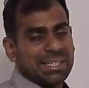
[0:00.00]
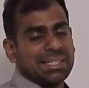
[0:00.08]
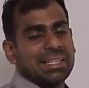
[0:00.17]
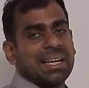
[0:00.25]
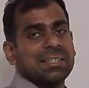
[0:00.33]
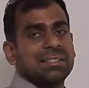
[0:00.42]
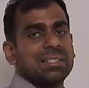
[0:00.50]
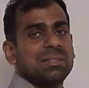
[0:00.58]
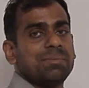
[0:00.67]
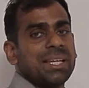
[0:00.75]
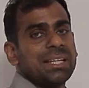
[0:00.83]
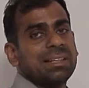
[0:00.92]
it does
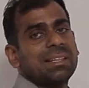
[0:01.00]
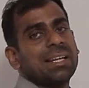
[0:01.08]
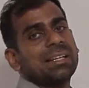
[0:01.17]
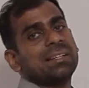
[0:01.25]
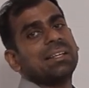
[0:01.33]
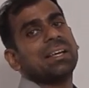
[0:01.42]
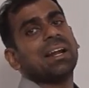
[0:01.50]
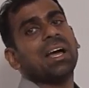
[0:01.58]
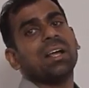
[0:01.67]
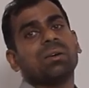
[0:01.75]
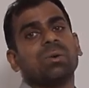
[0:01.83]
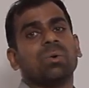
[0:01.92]
not mean that there
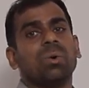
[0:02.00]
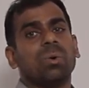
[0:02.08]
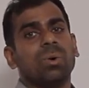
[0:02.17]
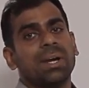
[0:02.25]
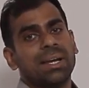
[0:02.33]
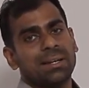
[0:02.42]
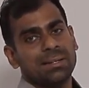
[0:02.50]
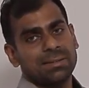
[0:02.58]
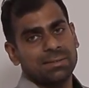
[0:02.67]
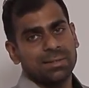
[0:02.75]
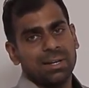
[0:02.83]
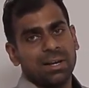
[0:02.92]
are no
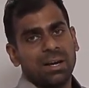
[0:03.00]
errors.